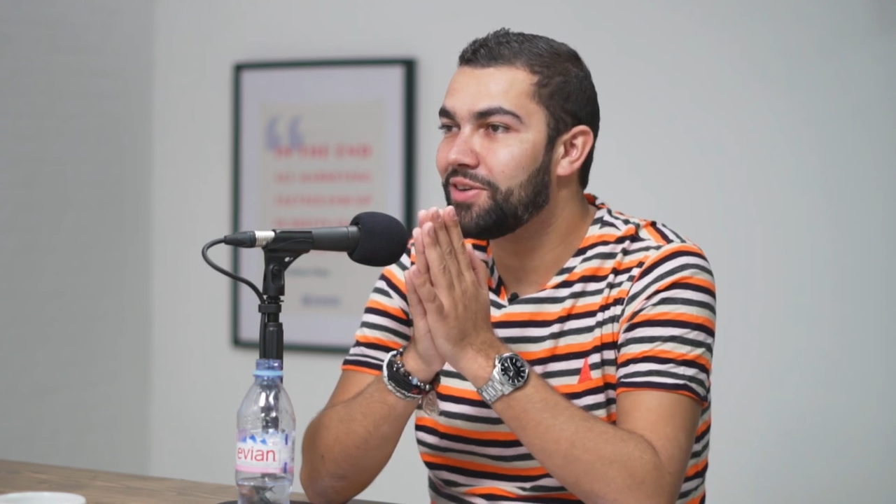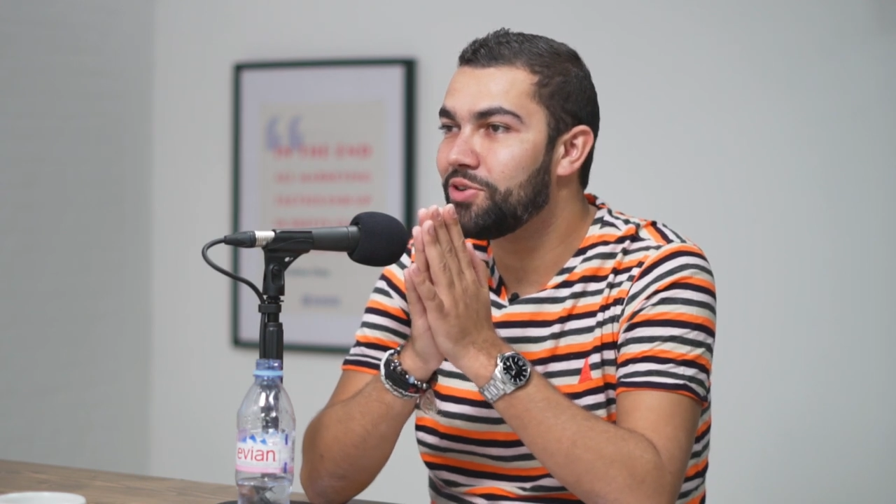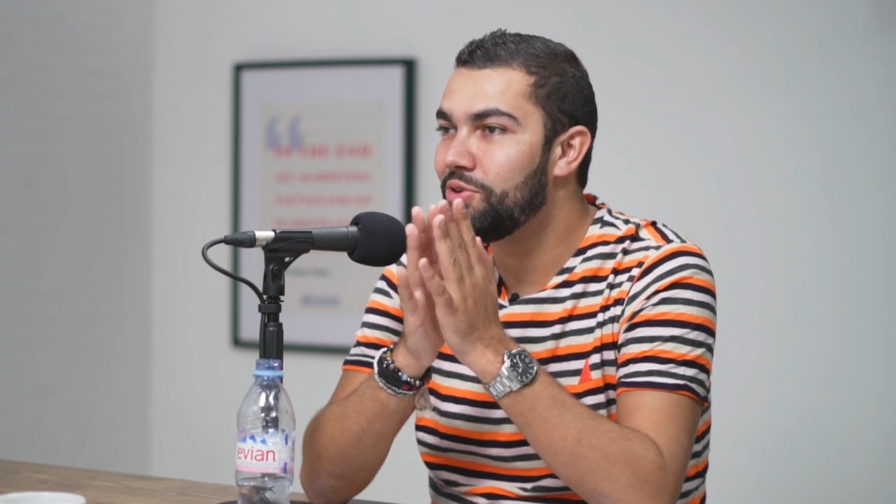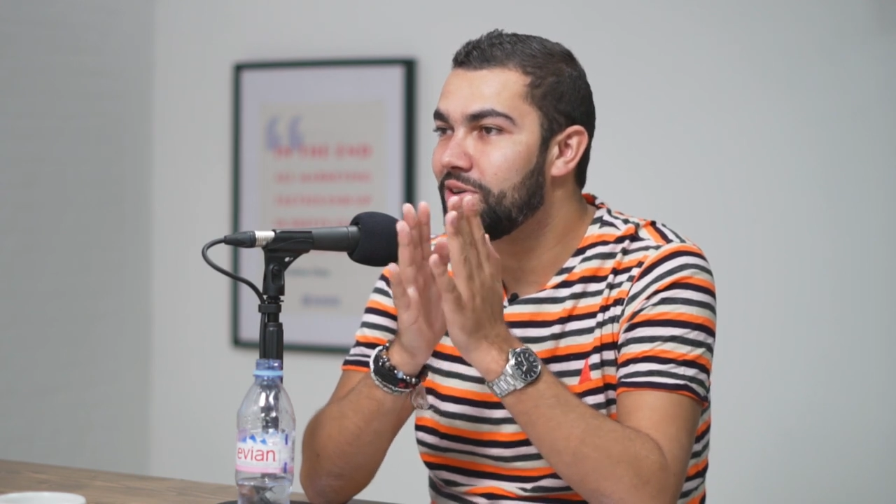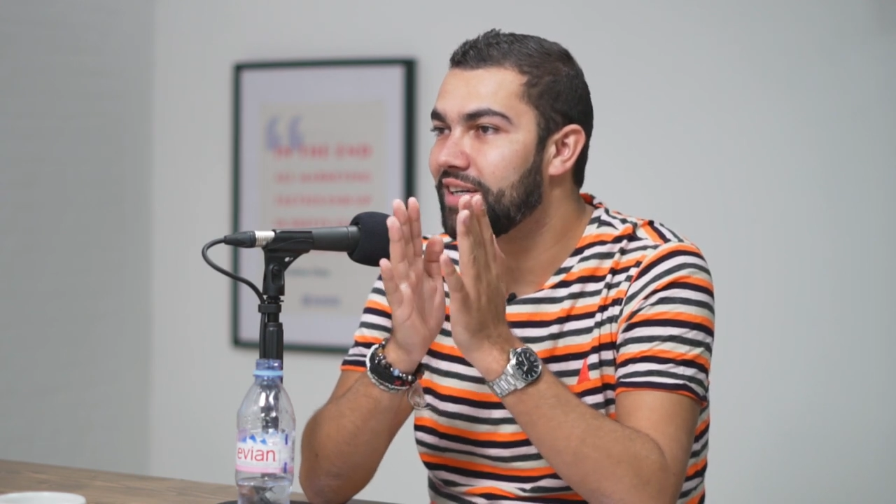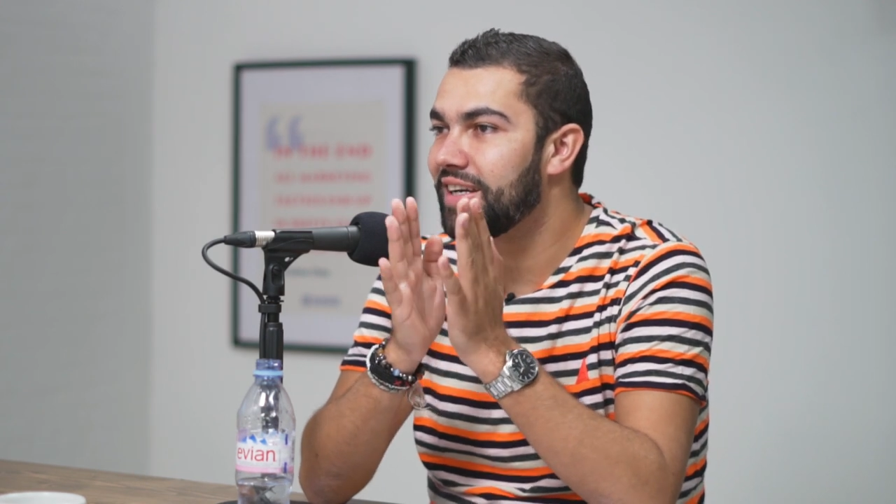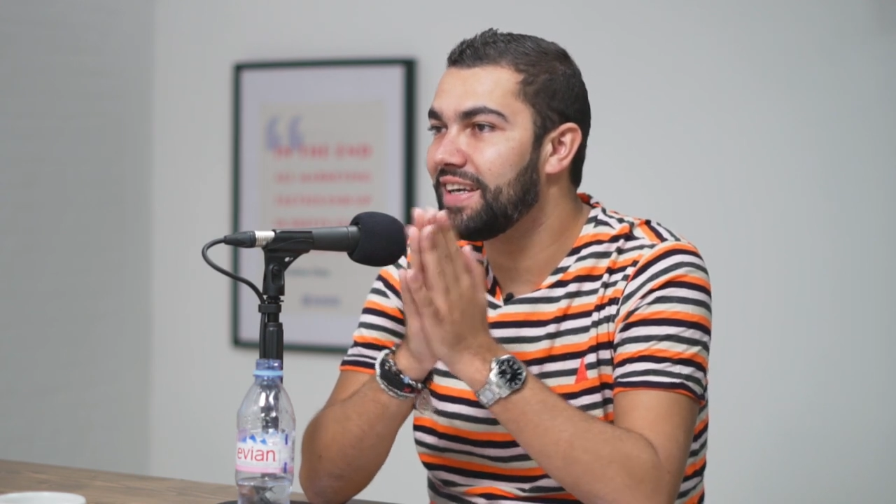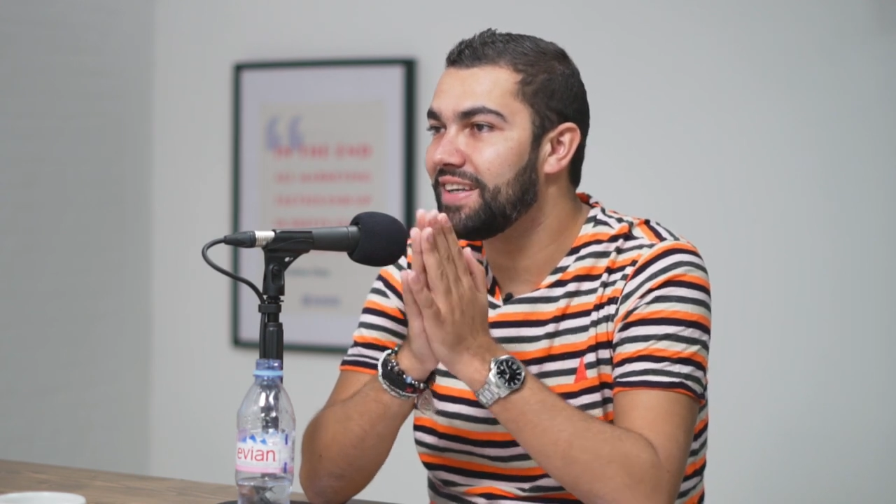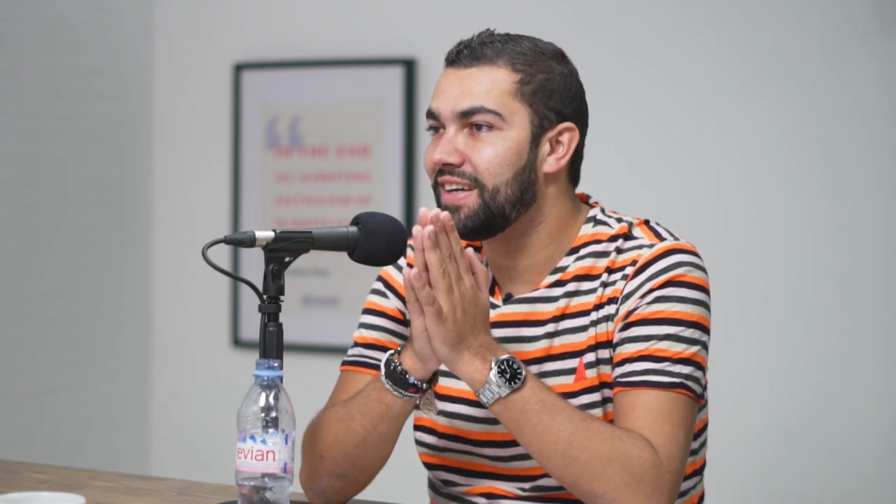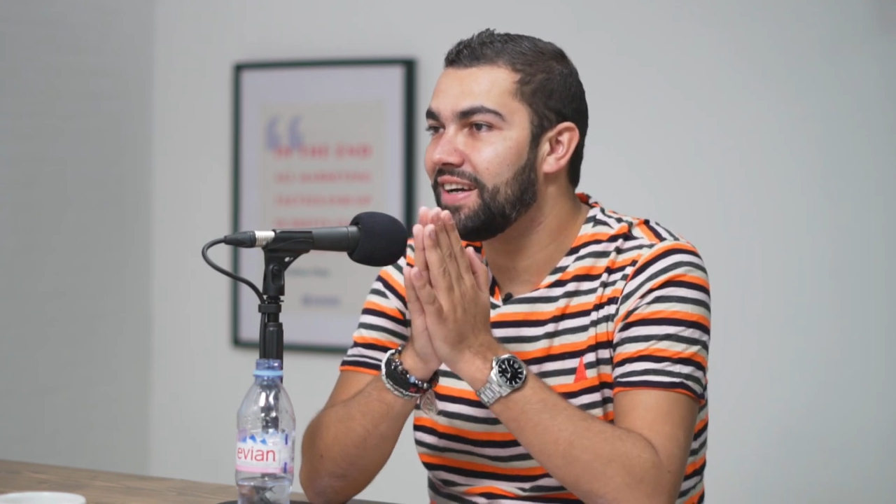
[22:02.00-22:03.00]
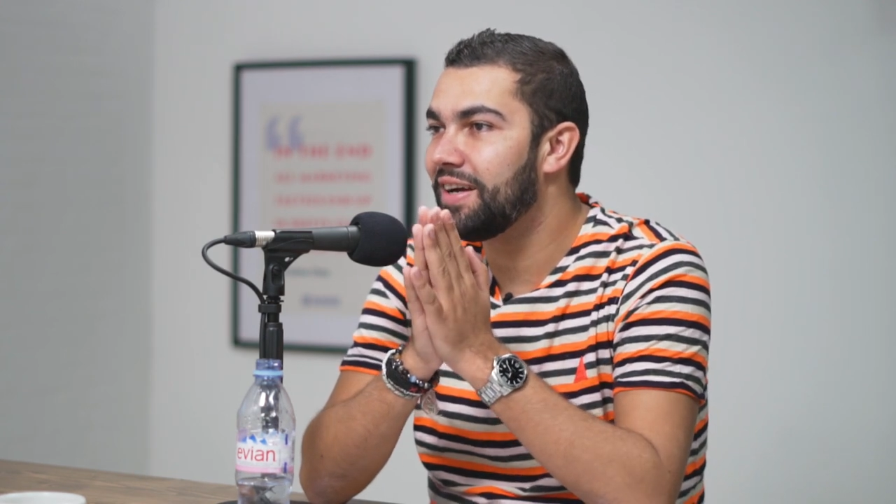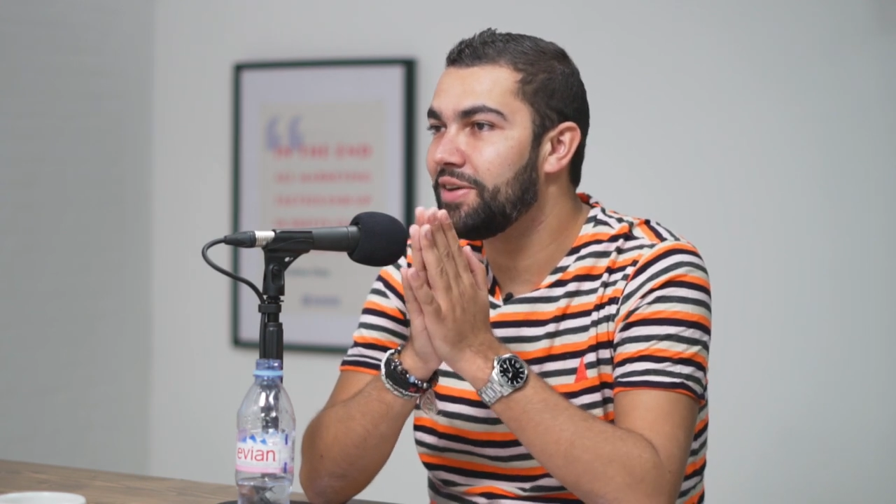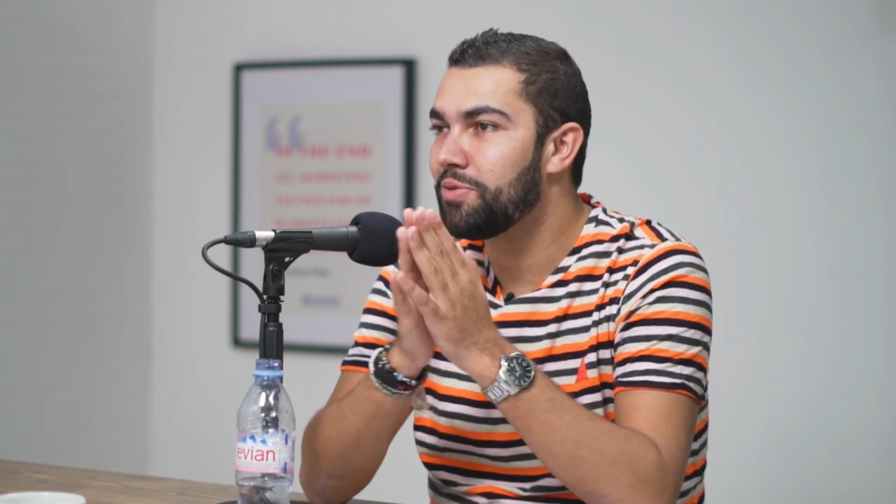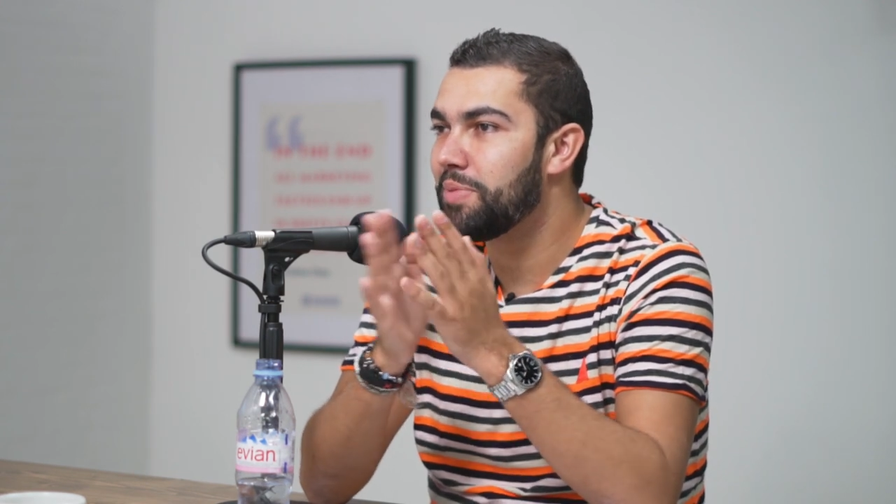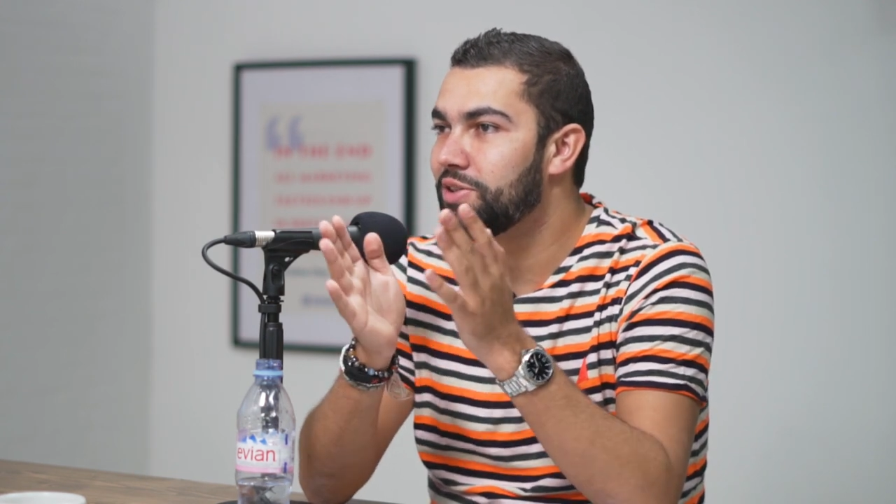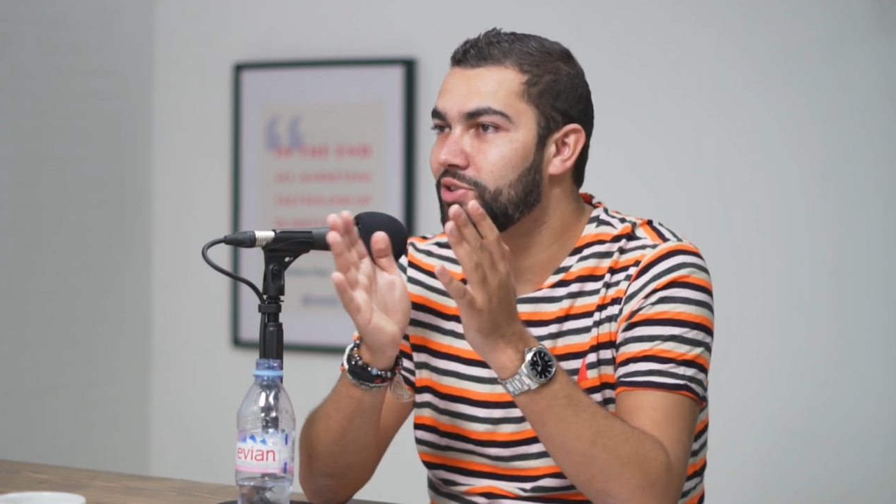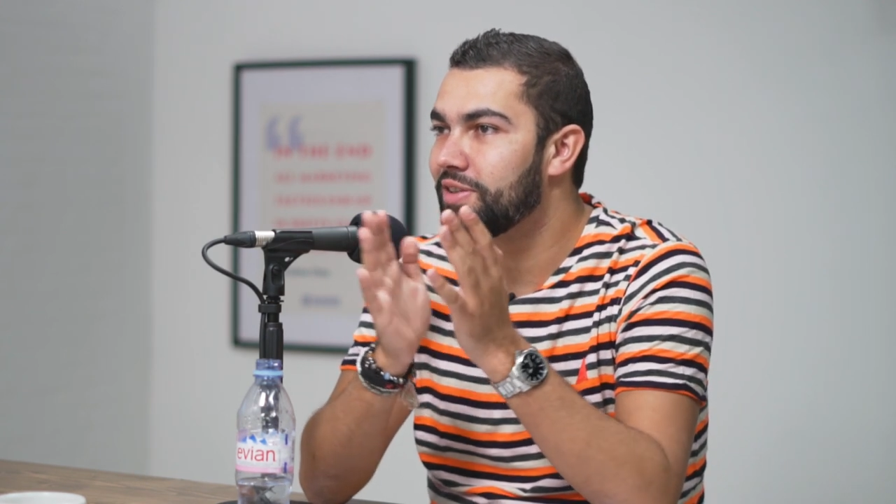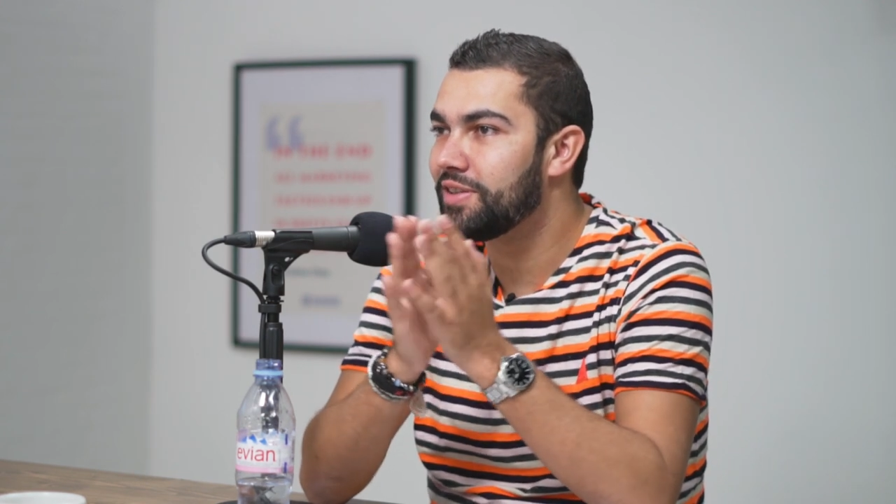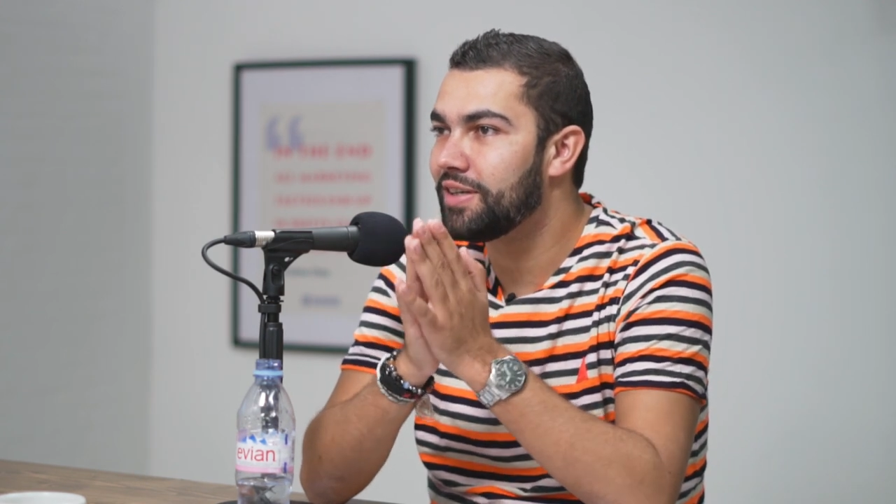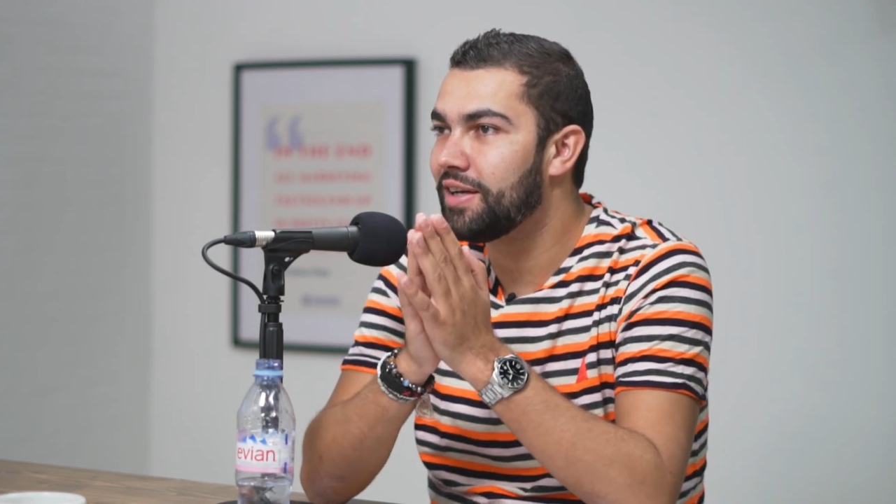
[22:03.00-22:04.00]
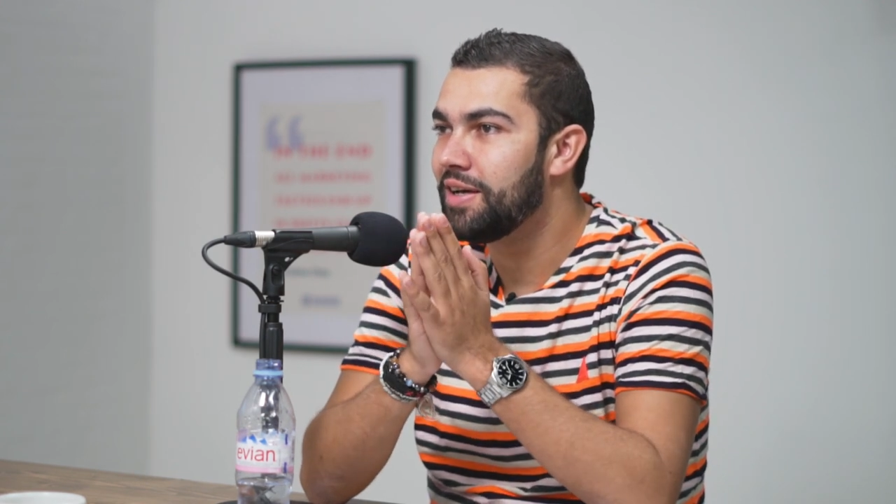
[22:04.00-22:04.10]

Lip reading: cook, and you mentioned